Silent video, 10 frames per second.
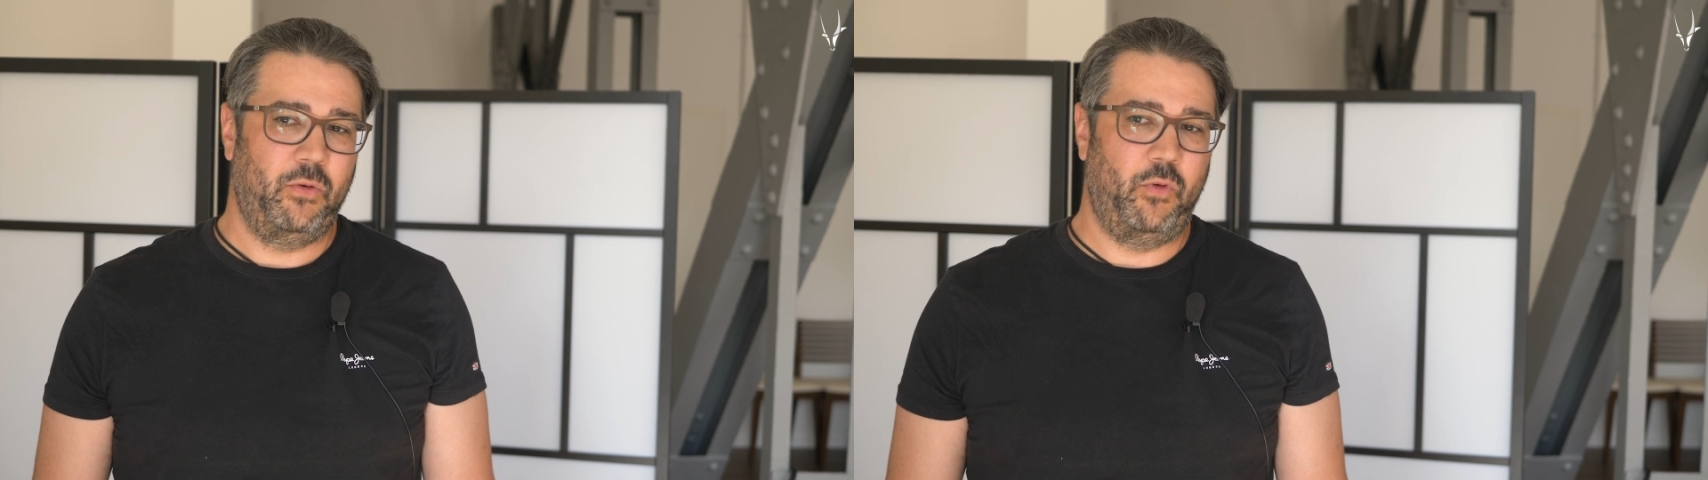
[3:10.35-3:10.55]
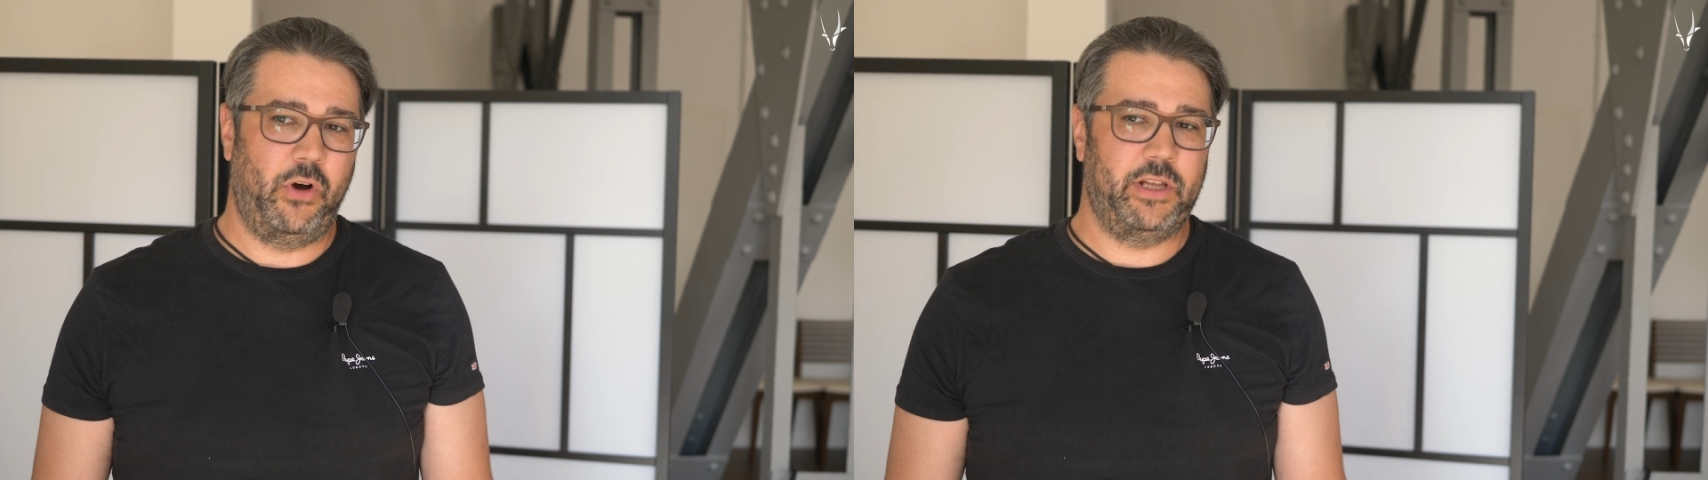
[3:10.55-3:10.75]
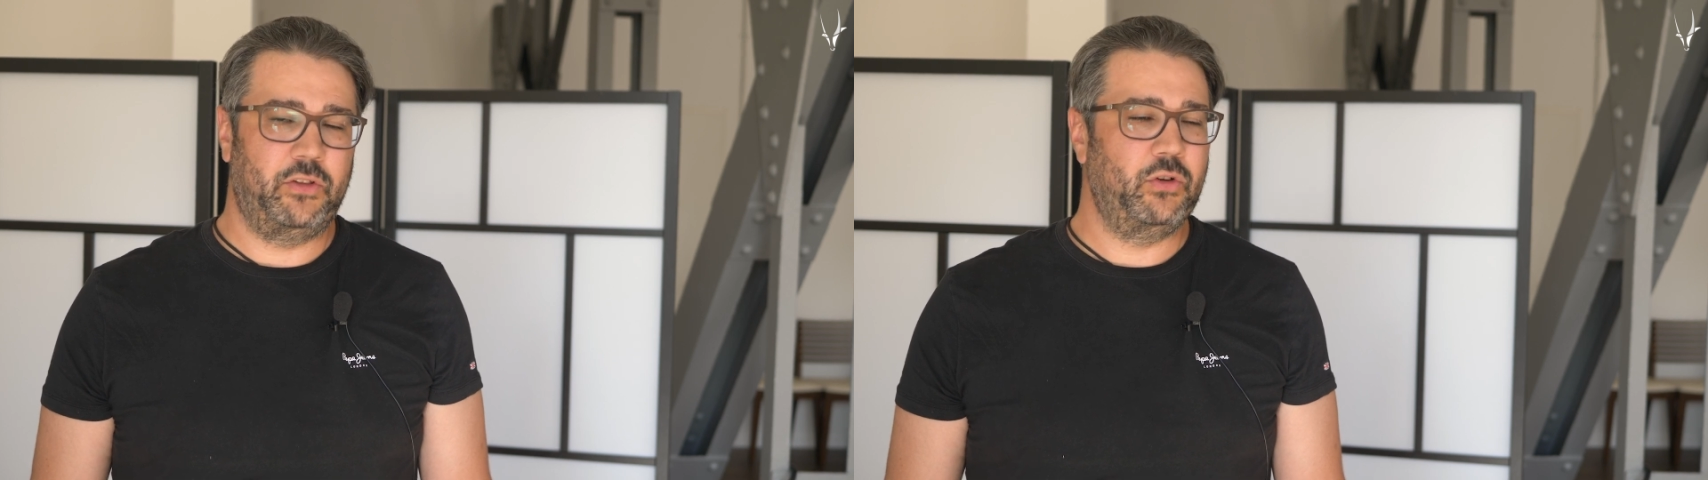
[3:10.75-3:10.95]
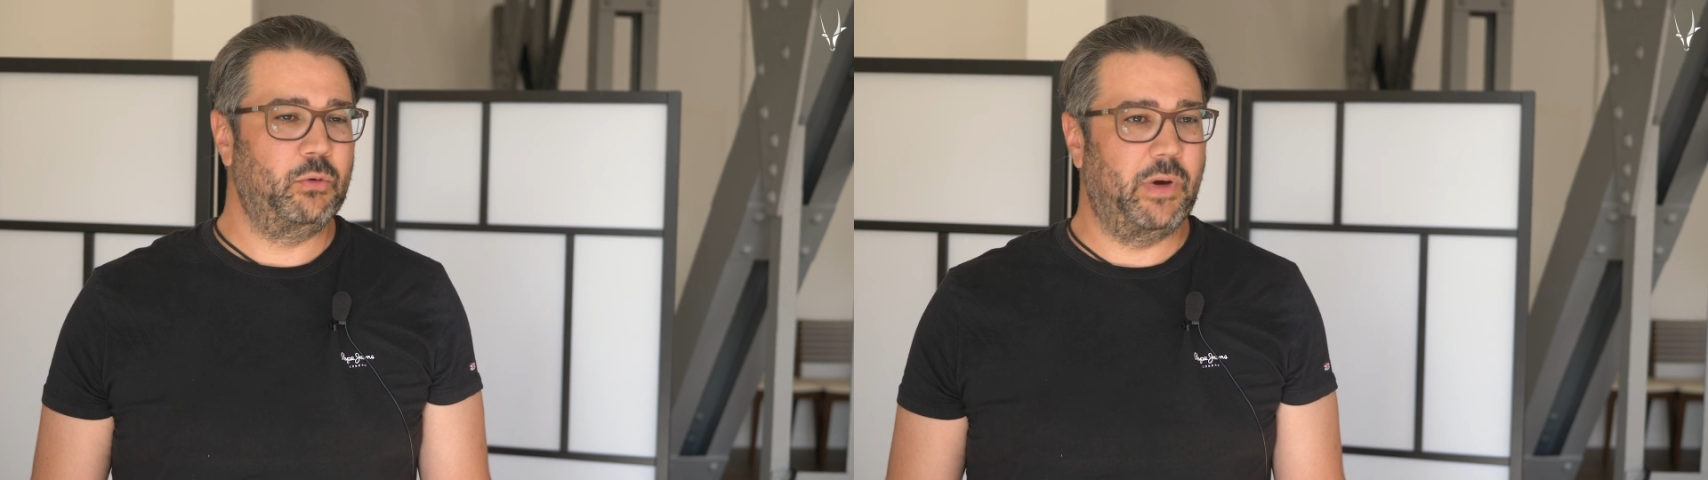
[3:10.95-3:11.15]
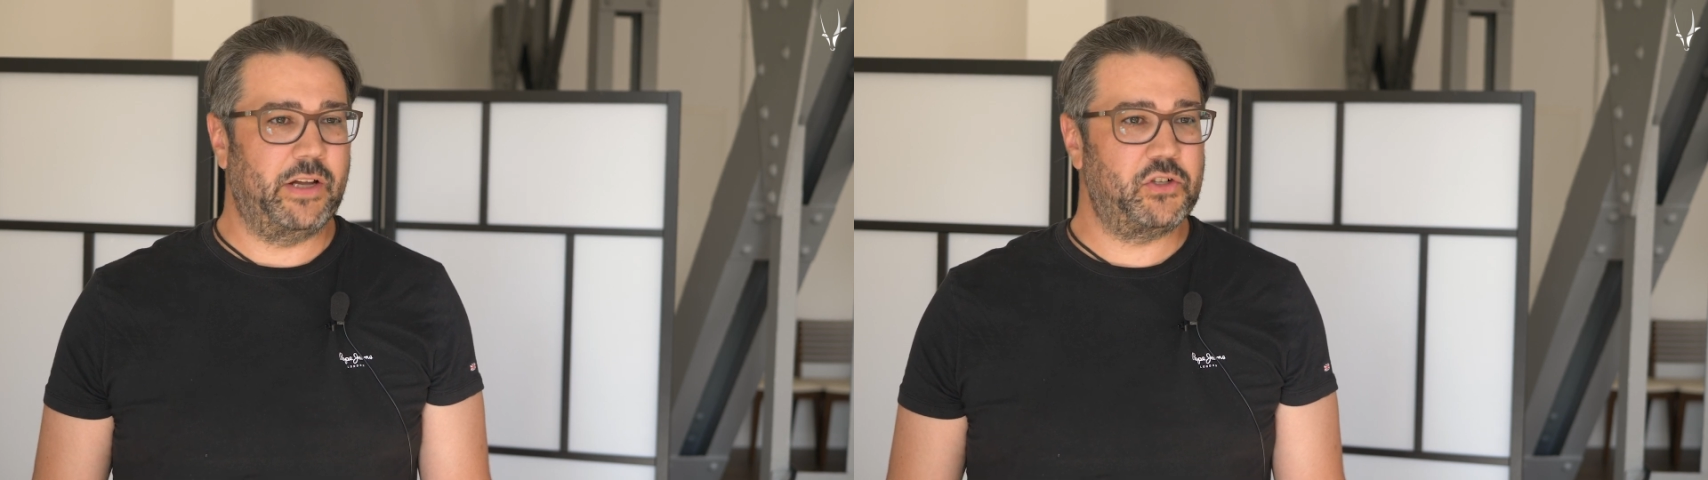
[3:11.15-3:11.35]
worrying
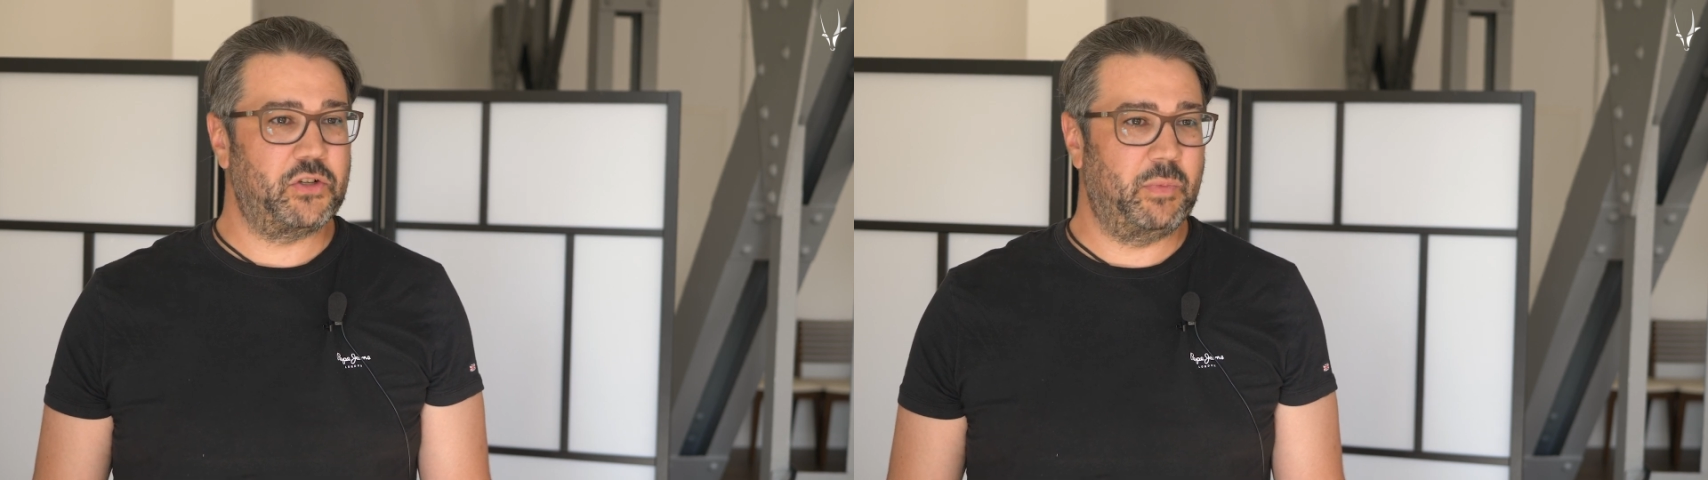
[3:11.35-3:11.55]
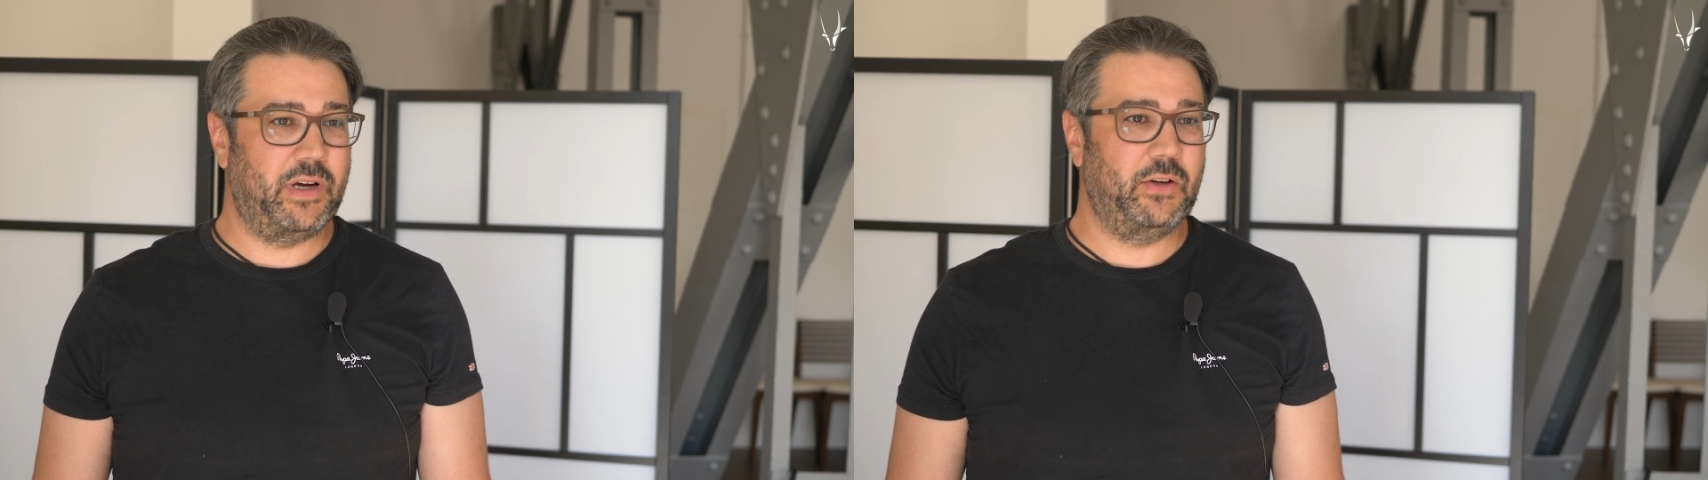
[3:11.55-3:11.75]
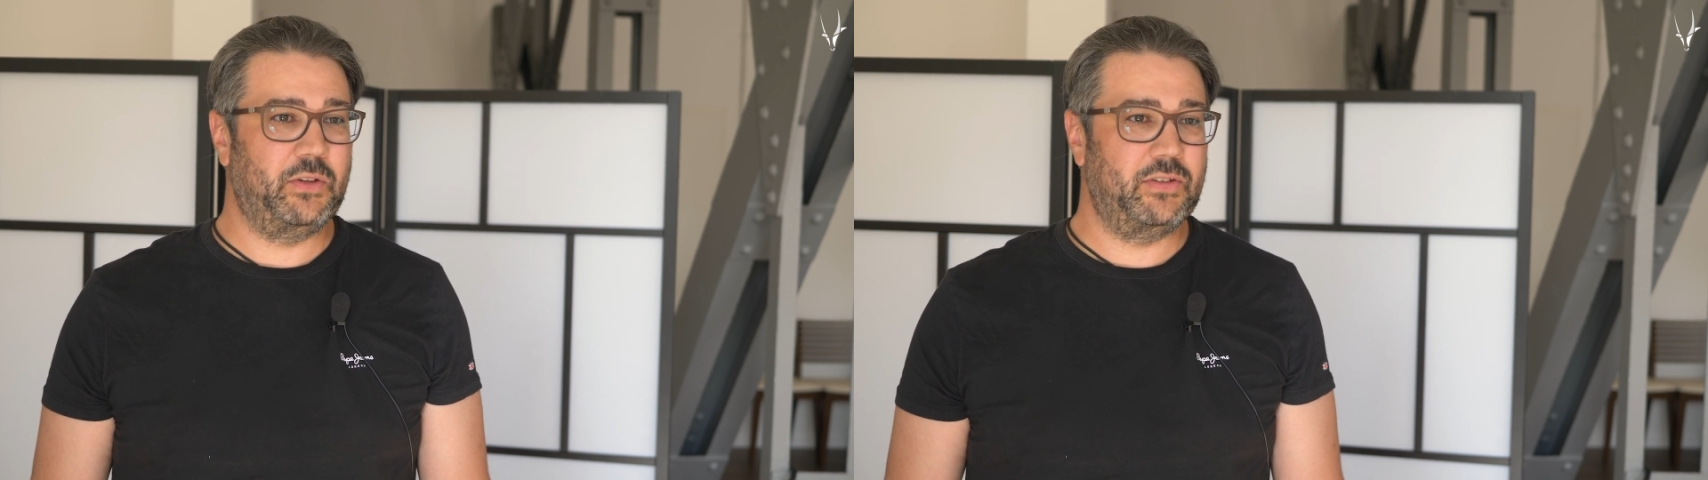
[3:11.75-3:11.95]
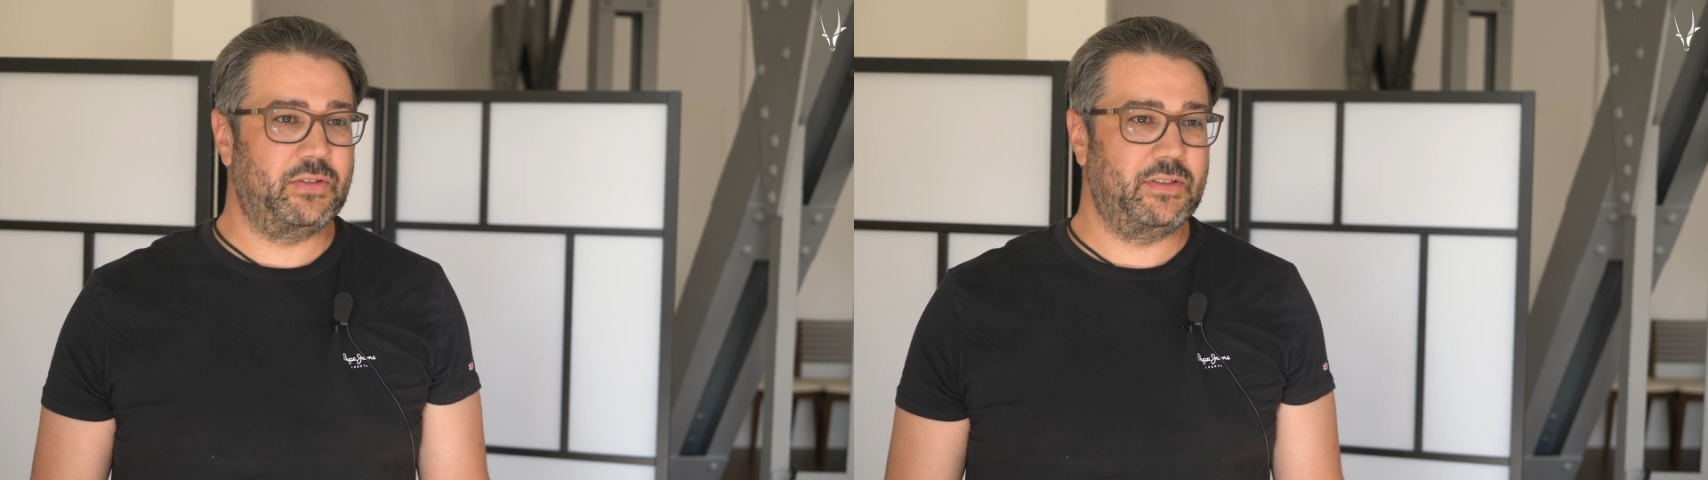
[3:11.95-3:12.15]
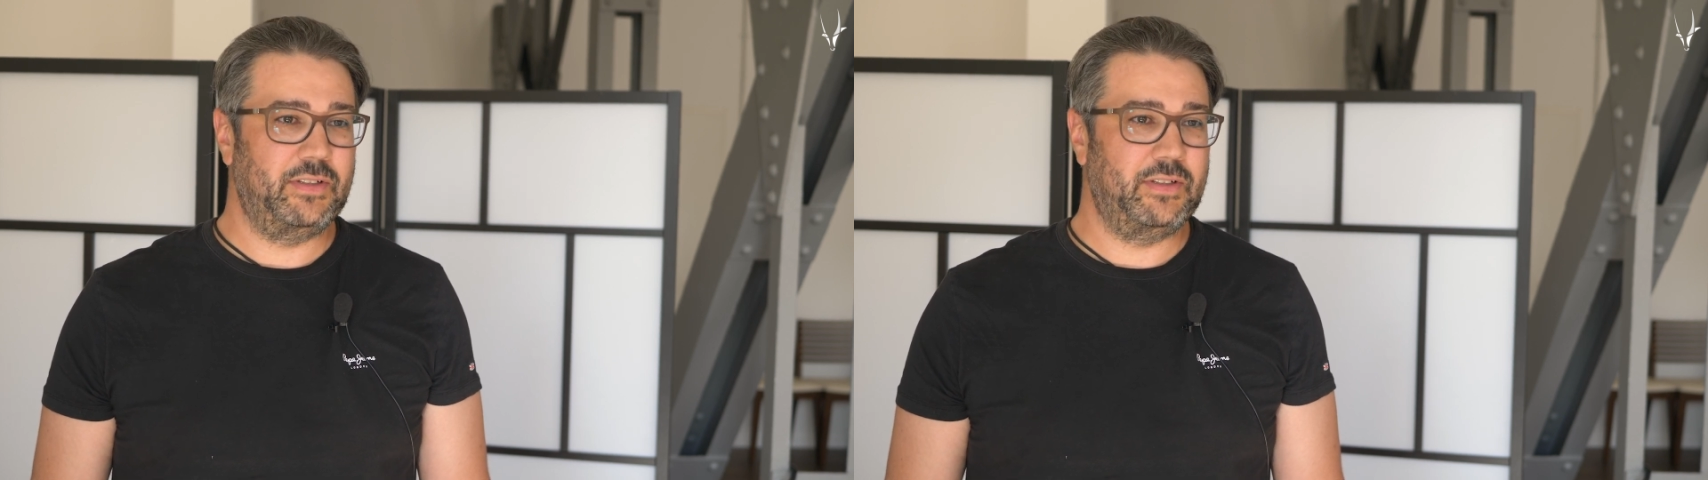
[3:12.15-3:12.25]
too much about